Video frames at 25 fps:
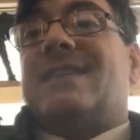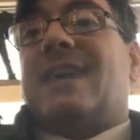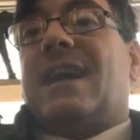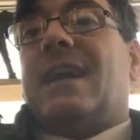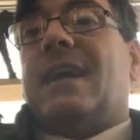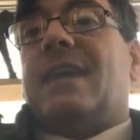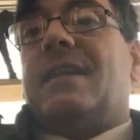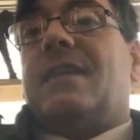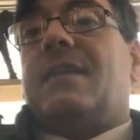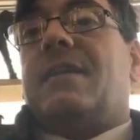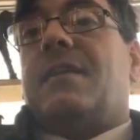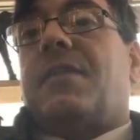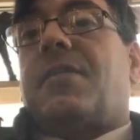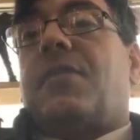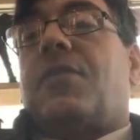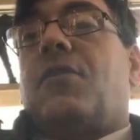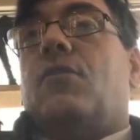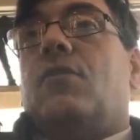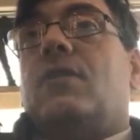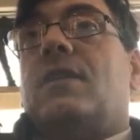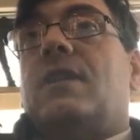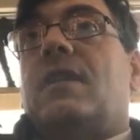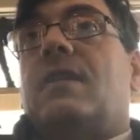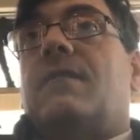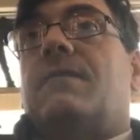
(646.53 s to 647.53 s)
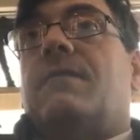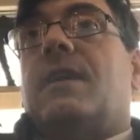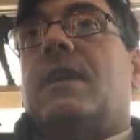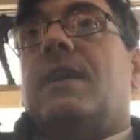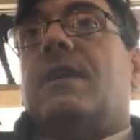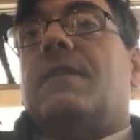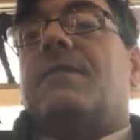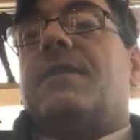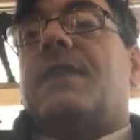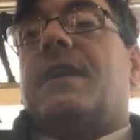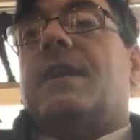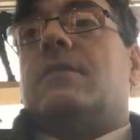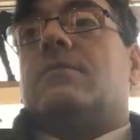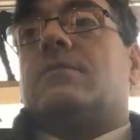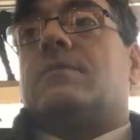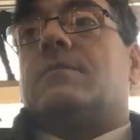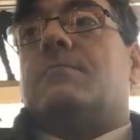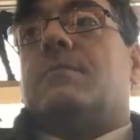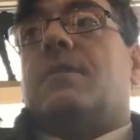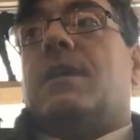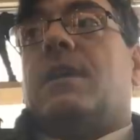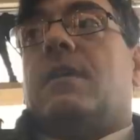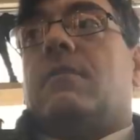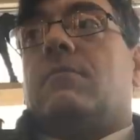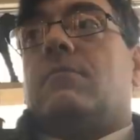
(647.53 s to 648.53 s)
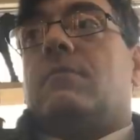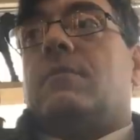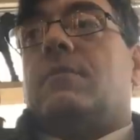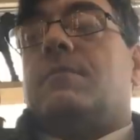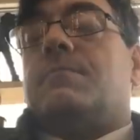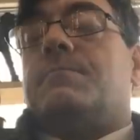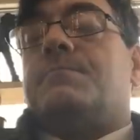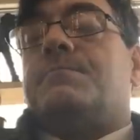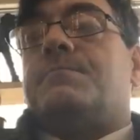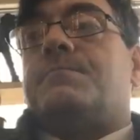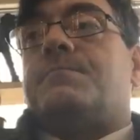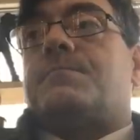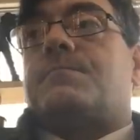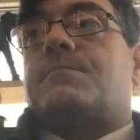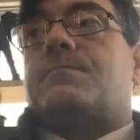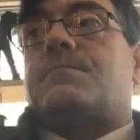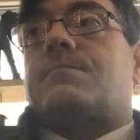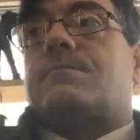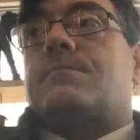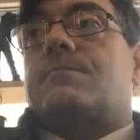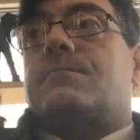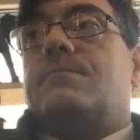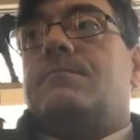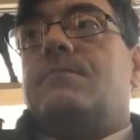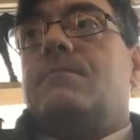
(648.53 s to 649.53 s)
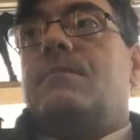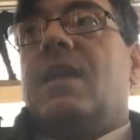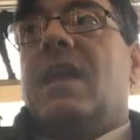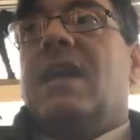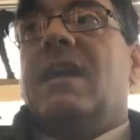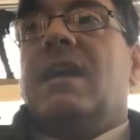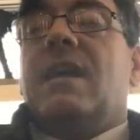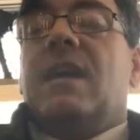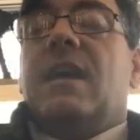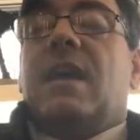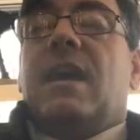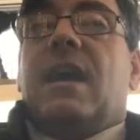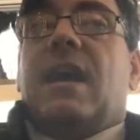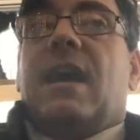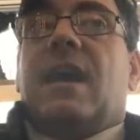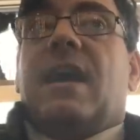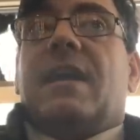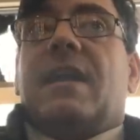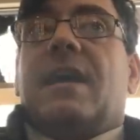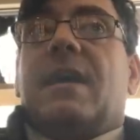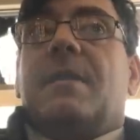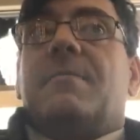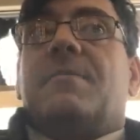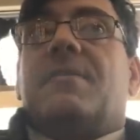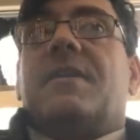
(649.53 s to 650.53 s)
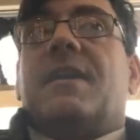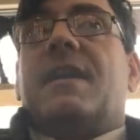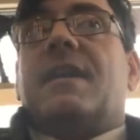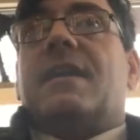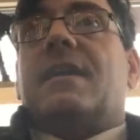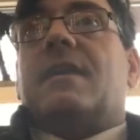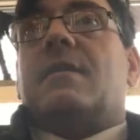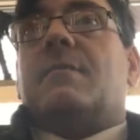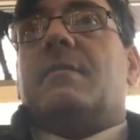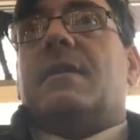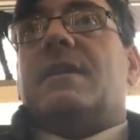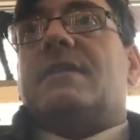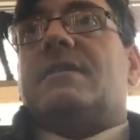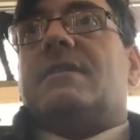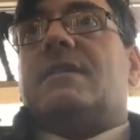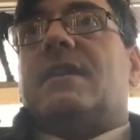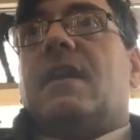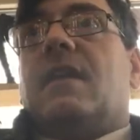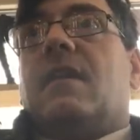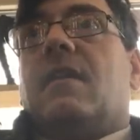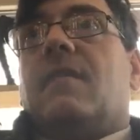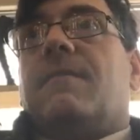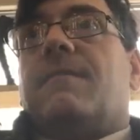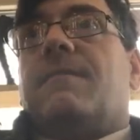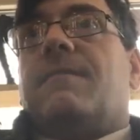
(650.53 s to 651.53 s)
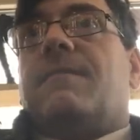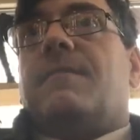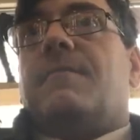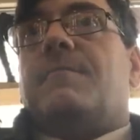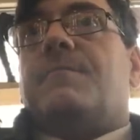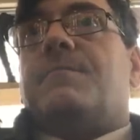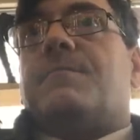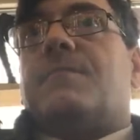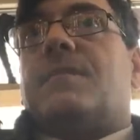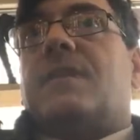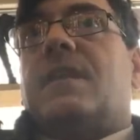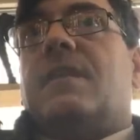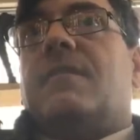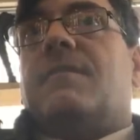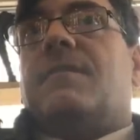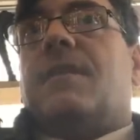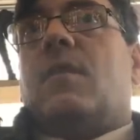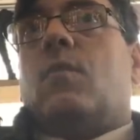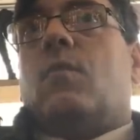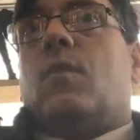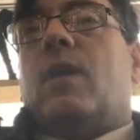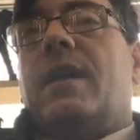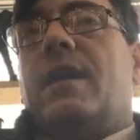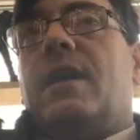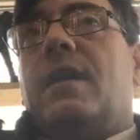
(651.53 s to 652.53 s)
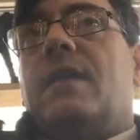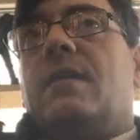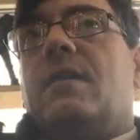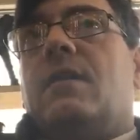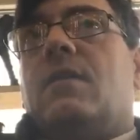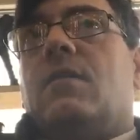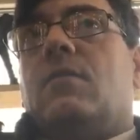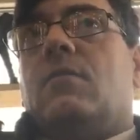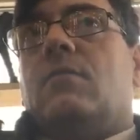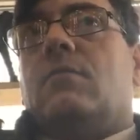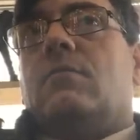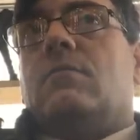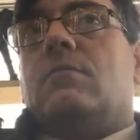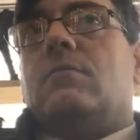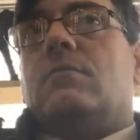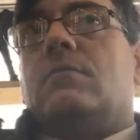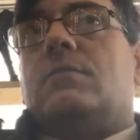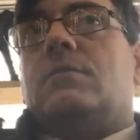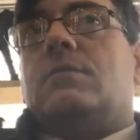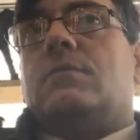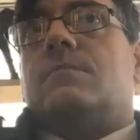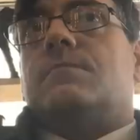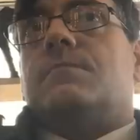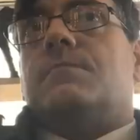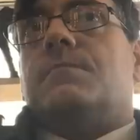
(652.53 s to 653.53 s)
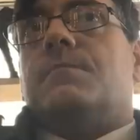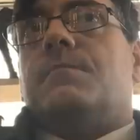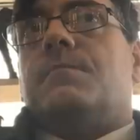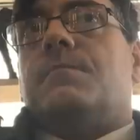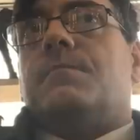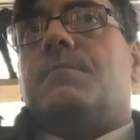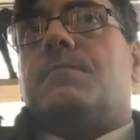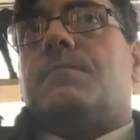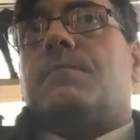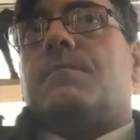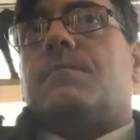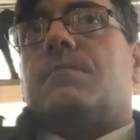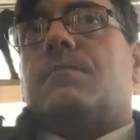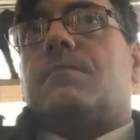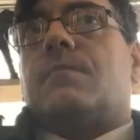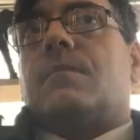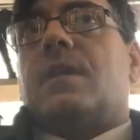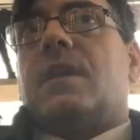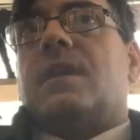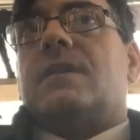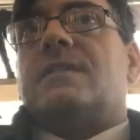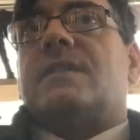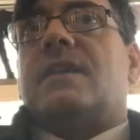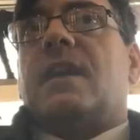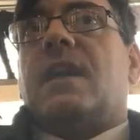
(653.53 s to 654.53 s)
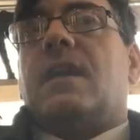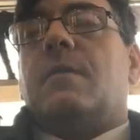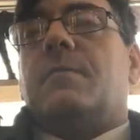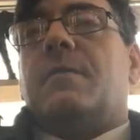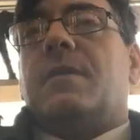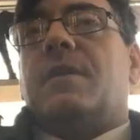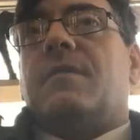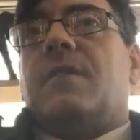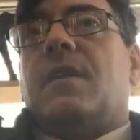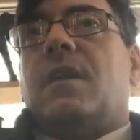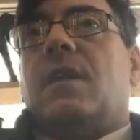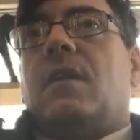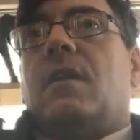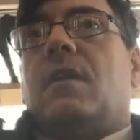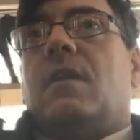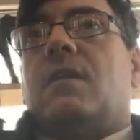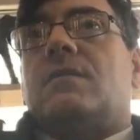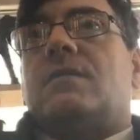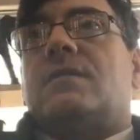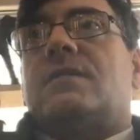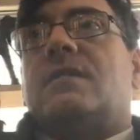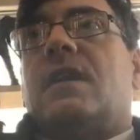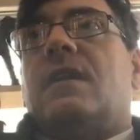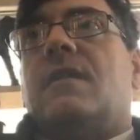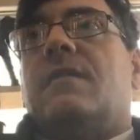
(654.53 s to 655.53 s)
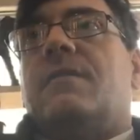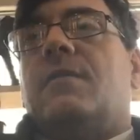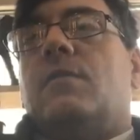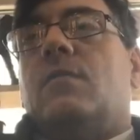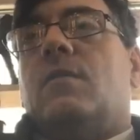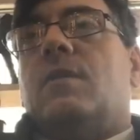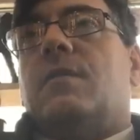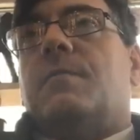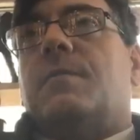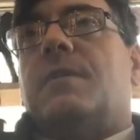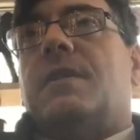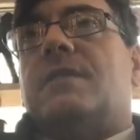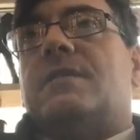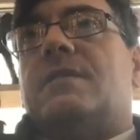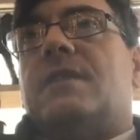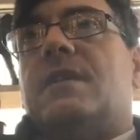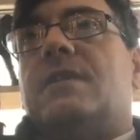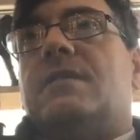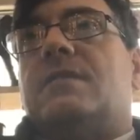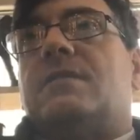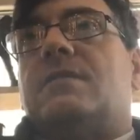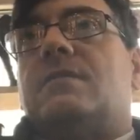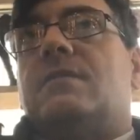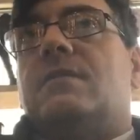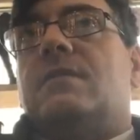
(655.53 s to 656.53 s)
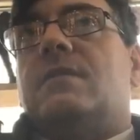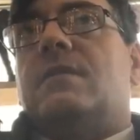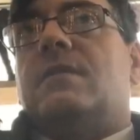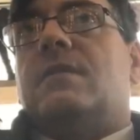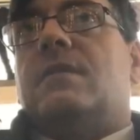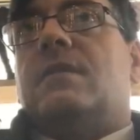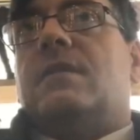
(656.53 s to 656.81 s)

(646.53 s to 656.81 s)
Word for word: guided at thirty-five thousand pound. And I'm thinking to myself, if I weigh in the gold sell a bit of art, sell a few other pieces.